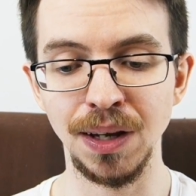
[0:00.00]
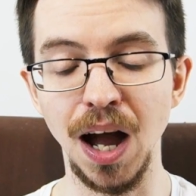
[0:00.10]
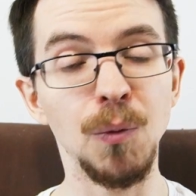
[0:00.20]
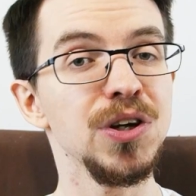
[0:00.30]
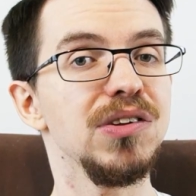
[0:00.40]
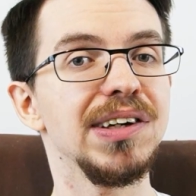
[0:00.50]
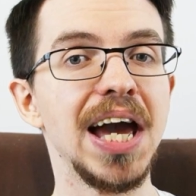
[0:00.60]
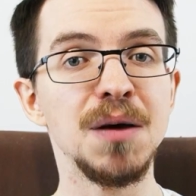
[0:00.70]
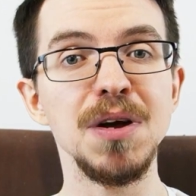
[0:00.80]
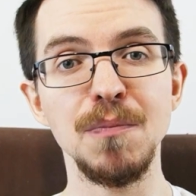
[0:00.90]
I want you to
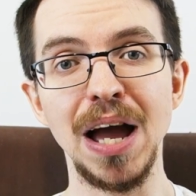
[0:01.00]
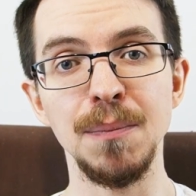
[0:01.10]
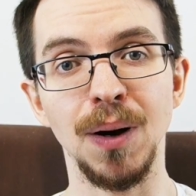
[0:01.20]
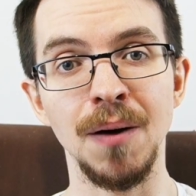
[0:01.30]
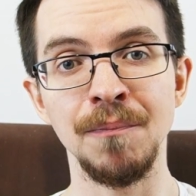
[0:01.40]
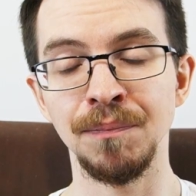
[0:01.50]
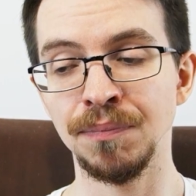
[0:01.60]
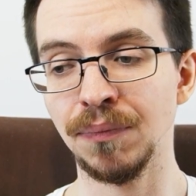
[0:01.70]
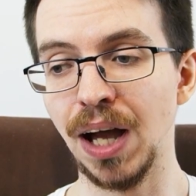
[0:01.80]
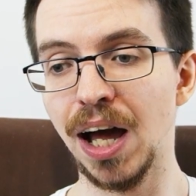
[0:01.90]
get a bit of paper,
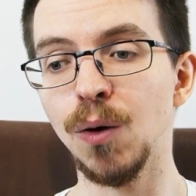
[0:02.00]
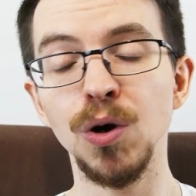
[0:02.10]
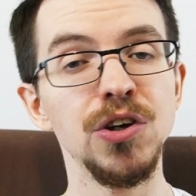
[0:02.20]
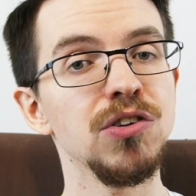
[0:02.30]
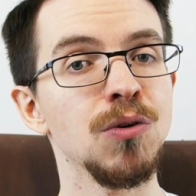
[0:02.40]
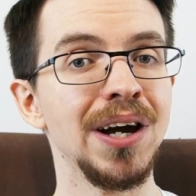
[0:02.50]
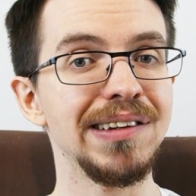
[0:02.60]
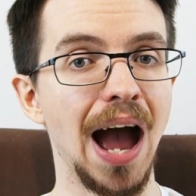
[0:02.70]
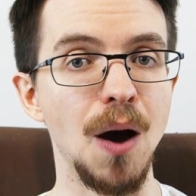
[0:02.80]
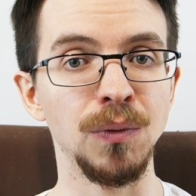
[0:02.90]
and I want you to write
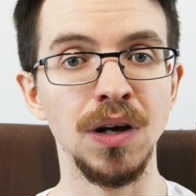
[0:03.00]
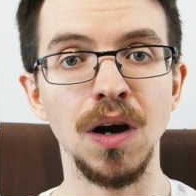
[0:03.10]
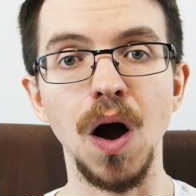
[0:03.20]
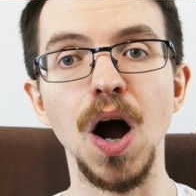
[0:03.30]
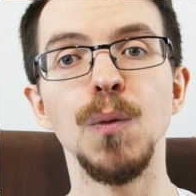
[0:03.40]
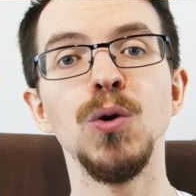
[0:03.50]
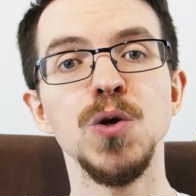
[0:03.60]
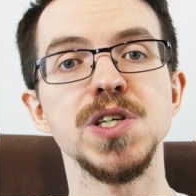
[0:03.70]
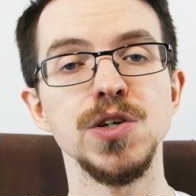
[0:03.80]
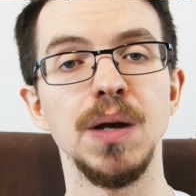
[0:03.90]
down, I will
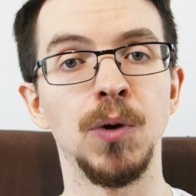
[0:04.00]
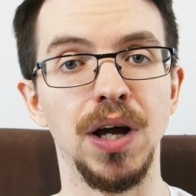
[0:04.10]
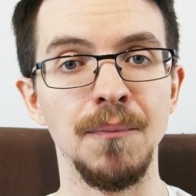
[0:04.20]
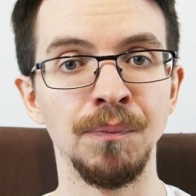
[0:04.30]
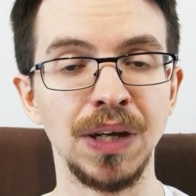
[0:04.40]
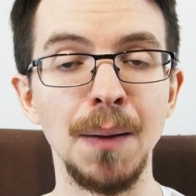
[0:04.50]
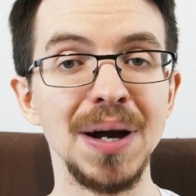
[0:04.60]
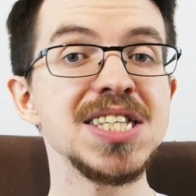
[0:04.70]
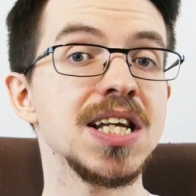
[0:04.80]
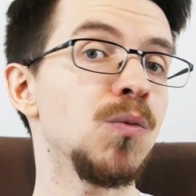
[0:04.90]
lucid dream on it. And
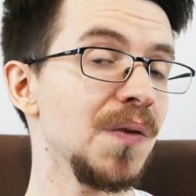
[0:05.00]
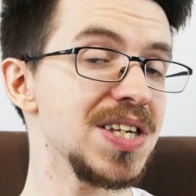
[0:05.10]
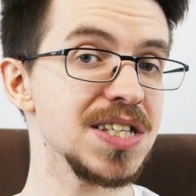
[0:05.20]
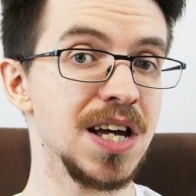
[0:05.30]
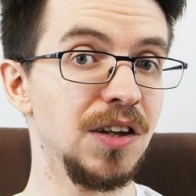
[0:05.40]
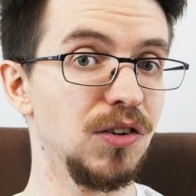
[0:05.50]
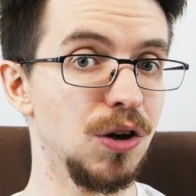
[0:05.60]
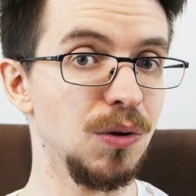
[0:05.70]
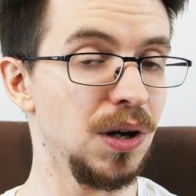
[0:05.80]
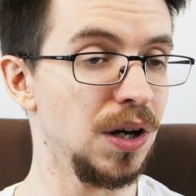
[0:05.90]
basically what this is going to
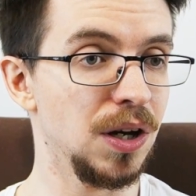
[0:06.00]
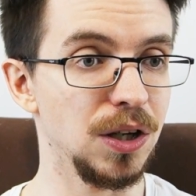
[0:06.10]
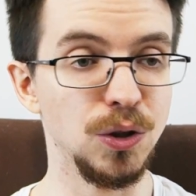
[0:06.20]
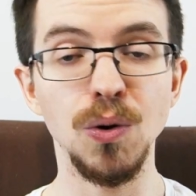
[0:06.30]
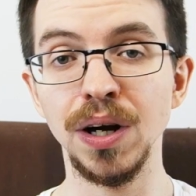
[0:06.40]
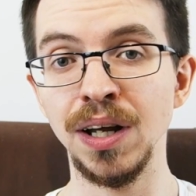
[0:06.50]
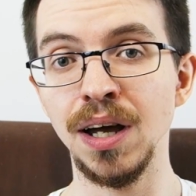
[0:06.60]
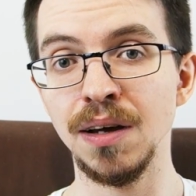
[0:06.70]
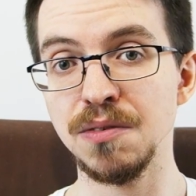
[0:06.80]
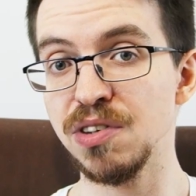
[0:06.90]
do, you're going
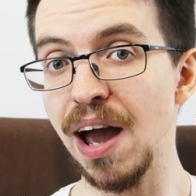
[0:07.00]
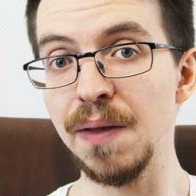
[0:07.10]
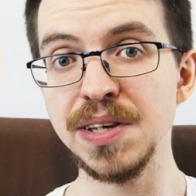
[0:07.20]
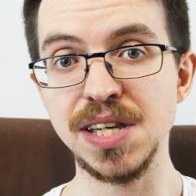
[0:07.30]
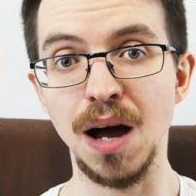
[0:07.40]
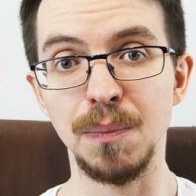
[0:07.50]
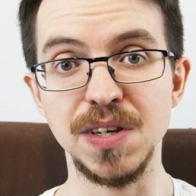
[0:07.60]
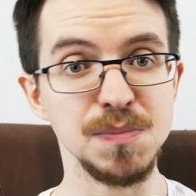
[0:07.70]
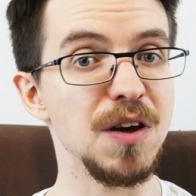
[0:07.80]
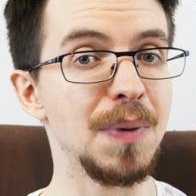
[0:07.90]
to tear this up,
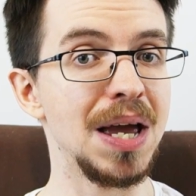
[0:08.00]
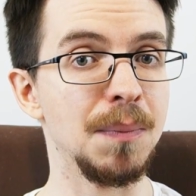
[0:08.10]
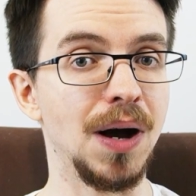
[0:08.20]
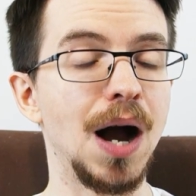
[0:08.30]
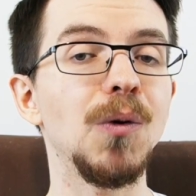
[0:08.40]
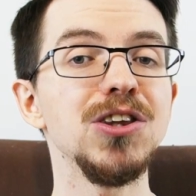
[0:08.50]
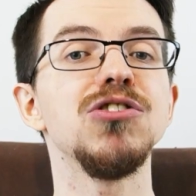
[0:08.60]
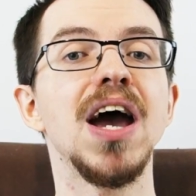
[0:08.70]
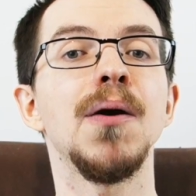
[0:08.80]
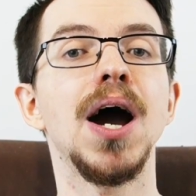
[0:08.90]
this bit of paper, and when
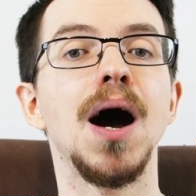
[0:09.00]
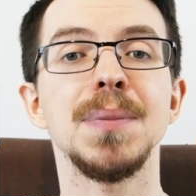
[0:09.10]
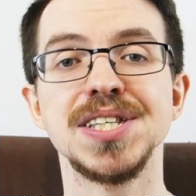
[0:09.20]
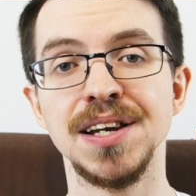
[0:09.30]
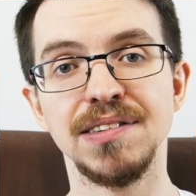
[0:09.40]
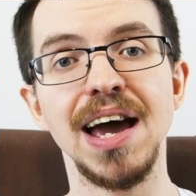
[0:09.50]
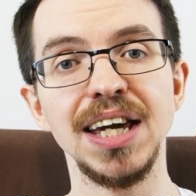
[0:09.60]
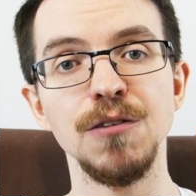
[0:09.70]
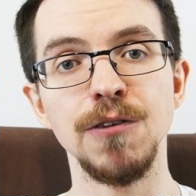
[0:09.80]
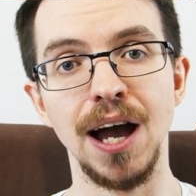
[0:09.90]
you tear it up, it's going to
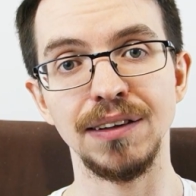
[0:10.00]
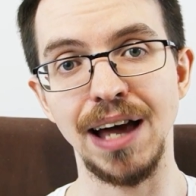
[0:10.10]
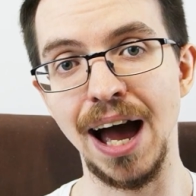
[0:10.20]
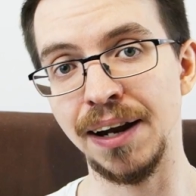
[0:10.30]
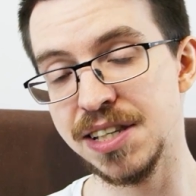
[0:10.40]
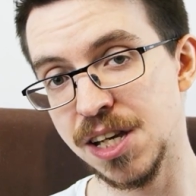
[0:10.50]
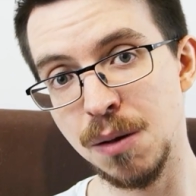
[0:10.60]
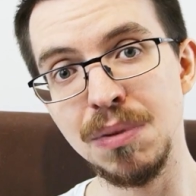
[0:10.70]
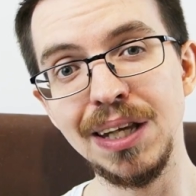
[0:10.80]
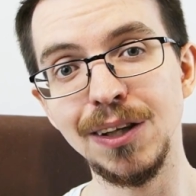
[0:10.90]
take effect, and it's
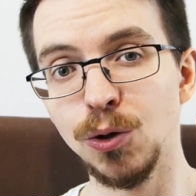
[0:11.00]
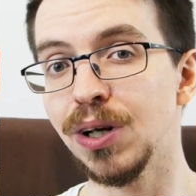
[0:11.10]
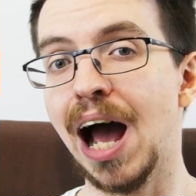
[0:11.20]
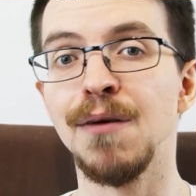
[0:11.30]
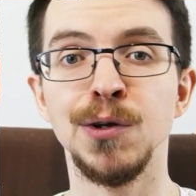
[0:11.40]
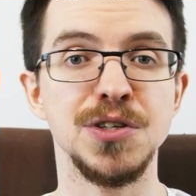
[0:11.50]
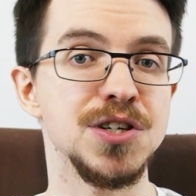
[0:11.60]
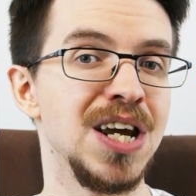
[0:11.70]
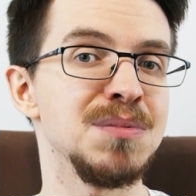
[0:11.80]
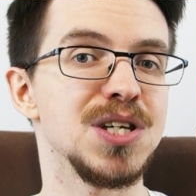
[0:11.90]
going to mean that you're going to have a
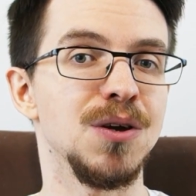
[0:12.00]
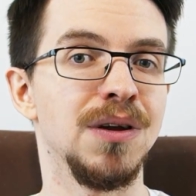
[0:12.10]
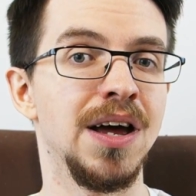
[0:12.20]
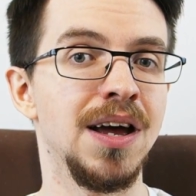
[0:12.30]
lucid dream soon.